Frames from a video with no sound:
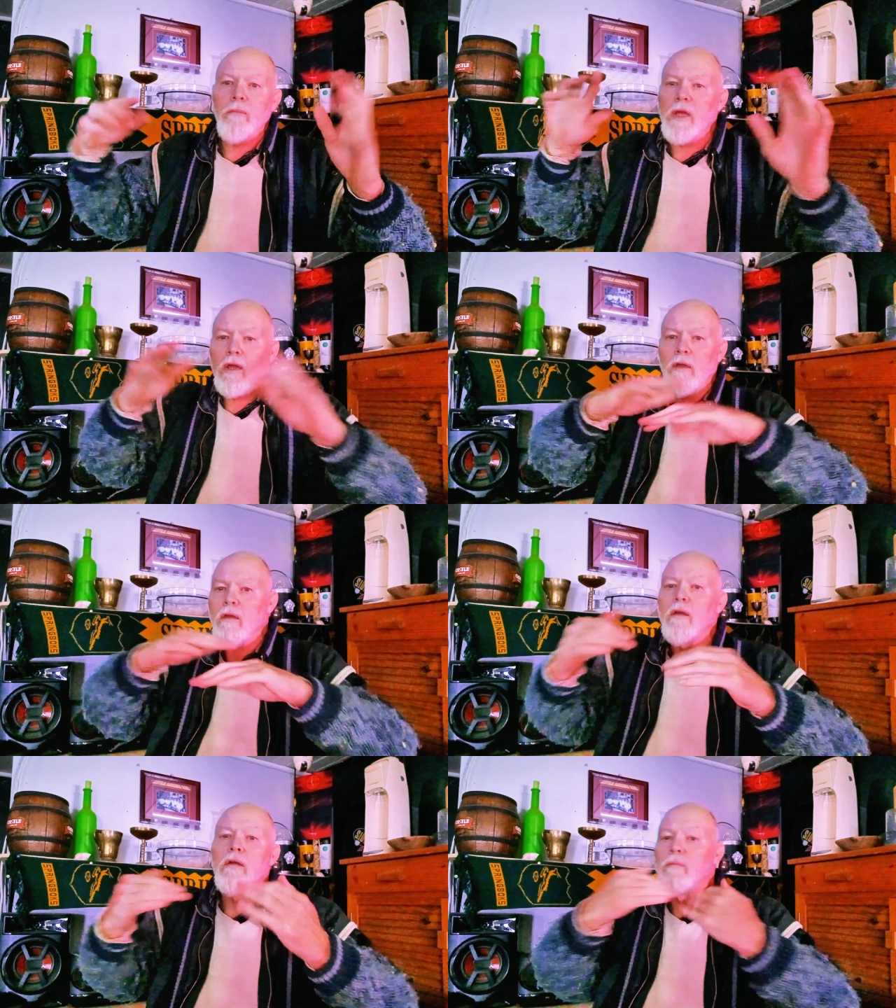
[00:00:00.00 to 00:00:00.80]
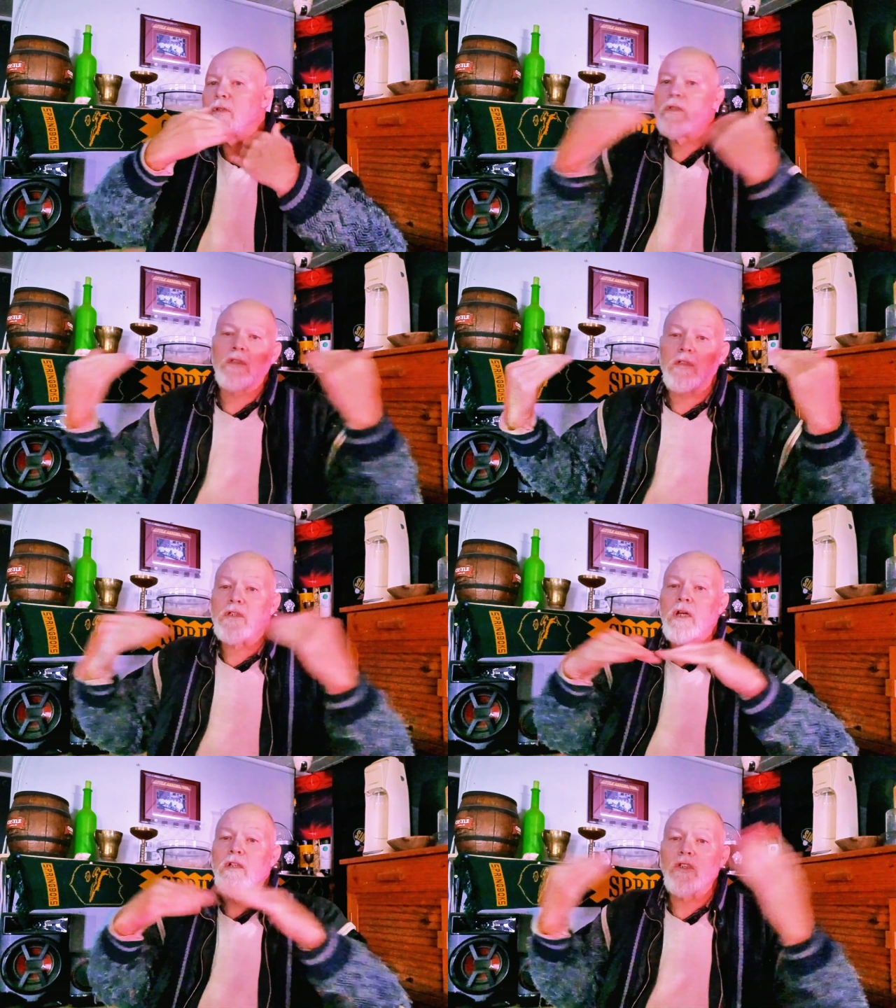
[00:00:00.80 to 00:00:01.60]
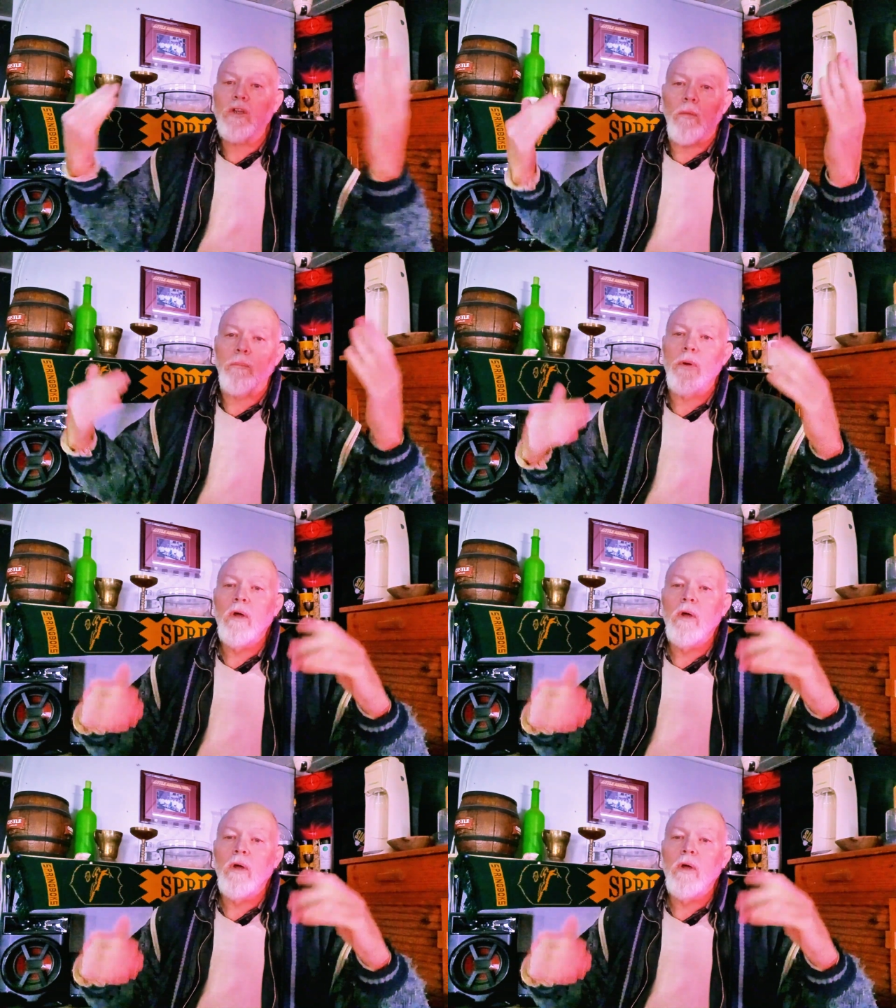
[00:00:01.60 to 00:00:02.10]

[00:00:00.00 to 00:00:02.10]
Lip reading: me, you must say stop.